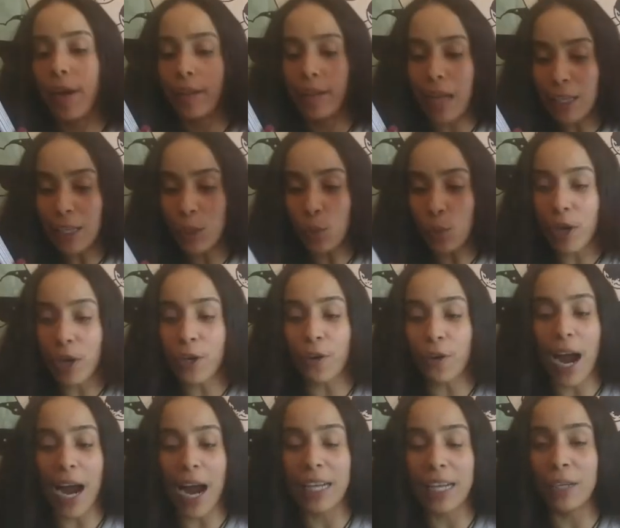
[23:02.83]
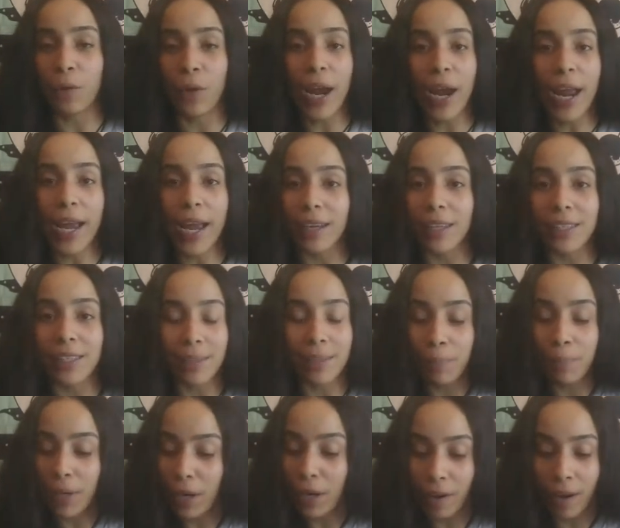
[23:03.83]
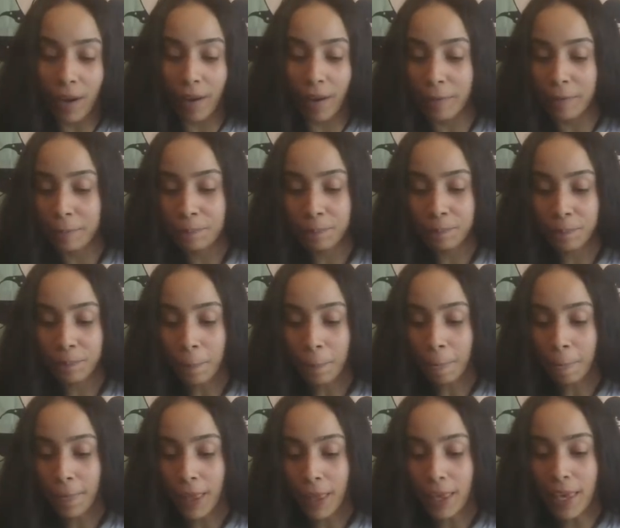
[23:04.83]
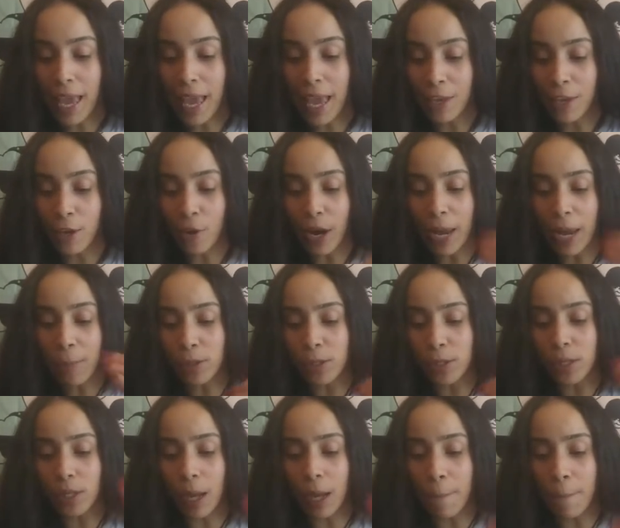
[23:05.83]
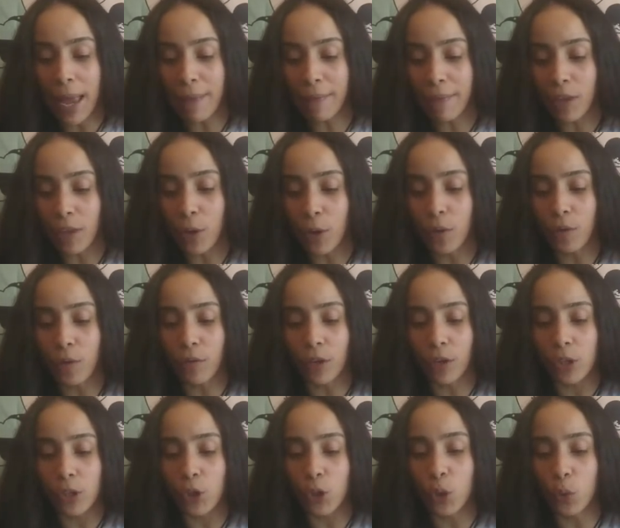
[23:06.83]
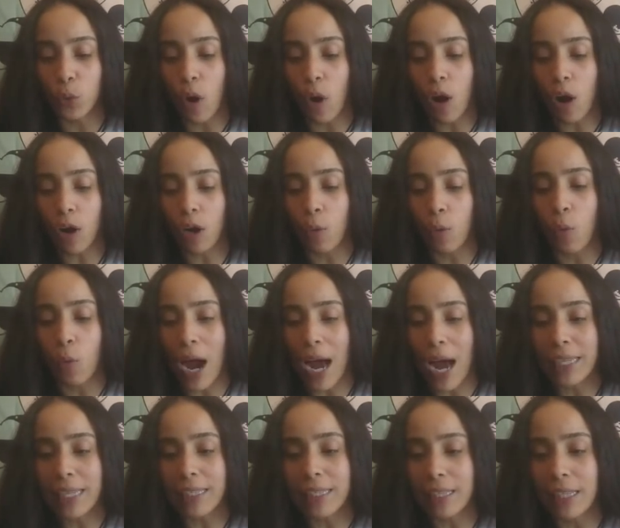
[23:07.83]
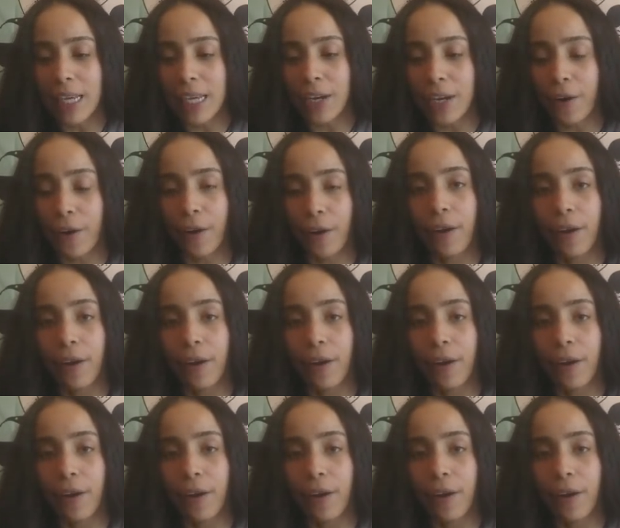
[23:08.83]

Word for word: That's why you're highly ranked, period. Yeah, you're able to command the universe. You are a wise leader.